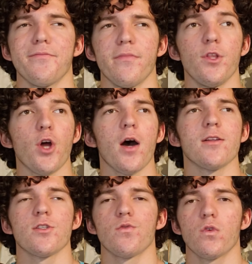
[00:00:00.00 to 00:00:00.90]

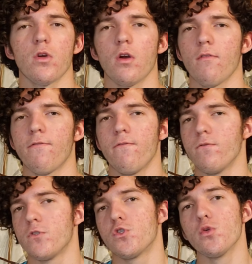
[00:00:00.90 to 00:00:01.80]
not
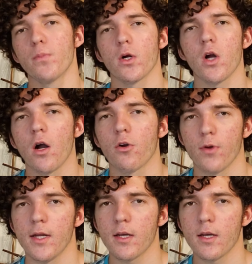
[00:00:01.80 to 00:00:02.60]
super concrete